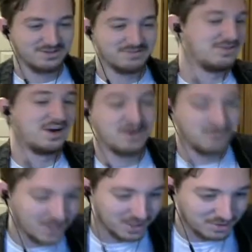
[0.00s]
Very
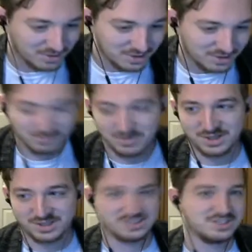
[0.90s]
well. My
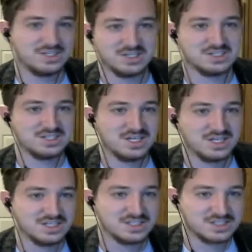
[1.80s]
sixth
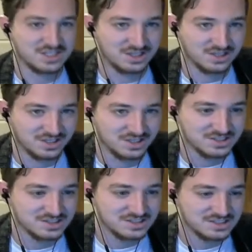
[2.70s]
hidden skill
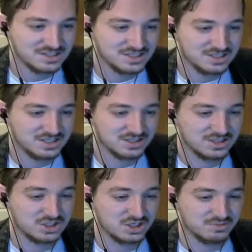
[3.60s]
is... The
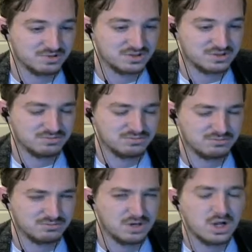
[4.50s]
jumps...
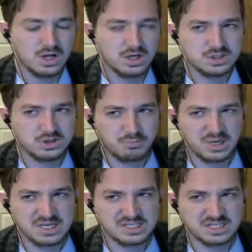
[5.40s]
So
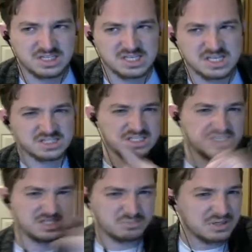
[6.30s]
basically, it's the
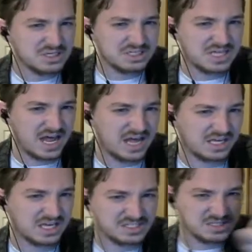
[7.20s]
spin attack,
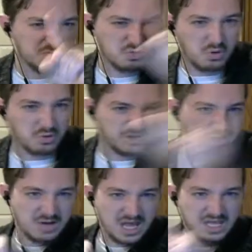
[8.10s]
except you hold
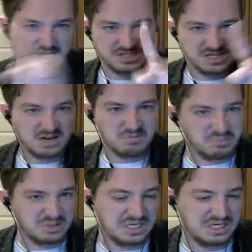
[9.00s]
down A instead of
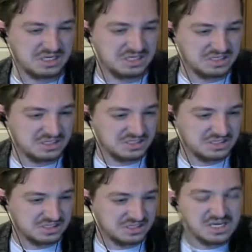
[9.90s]
B.
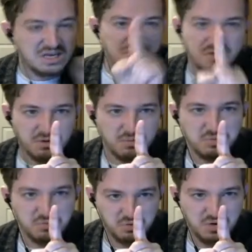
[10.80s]
If I
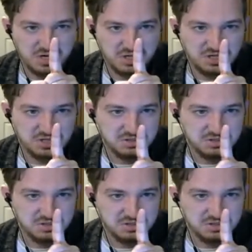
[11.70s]
remember correctly.